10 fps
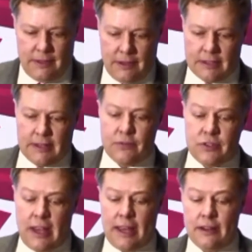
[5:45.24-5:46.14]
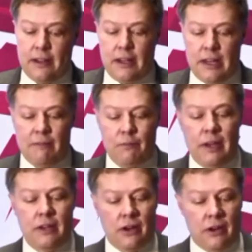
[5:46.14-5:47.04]
As I've said,
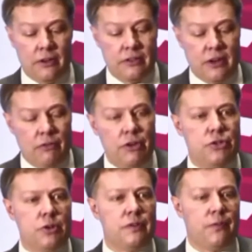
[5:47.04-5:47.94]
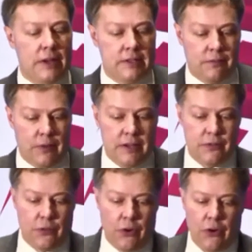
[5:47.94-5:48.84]
EMV cards reduce face-to-face
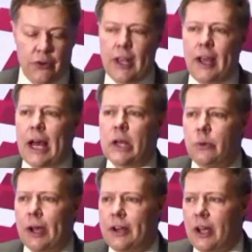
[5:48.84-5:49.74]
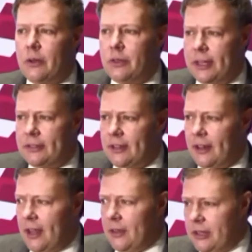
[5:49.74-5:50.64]
fraud. How do I know this?
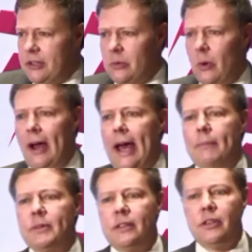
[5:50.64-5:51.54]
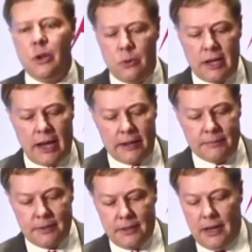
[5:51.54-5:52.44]
This is what happened in the UK.
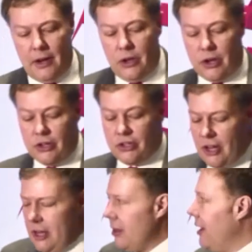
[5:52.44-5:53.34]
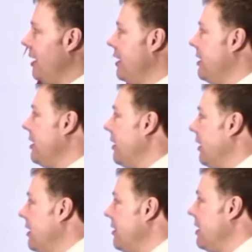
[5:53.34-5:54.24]
You can see that in
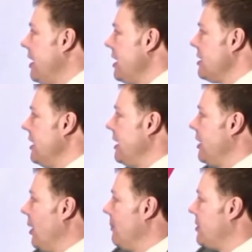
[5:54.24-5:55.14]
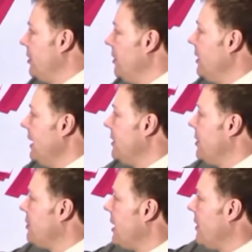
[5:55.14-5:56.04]
the years leading up to
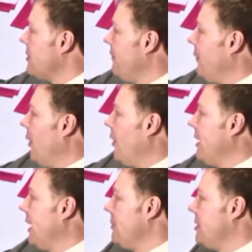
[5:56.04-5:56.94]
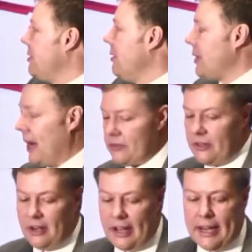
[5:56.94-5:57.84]
2004 and then up to
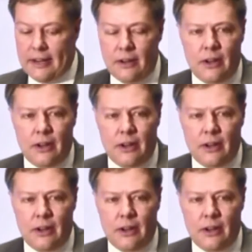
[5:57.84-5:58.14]
2008,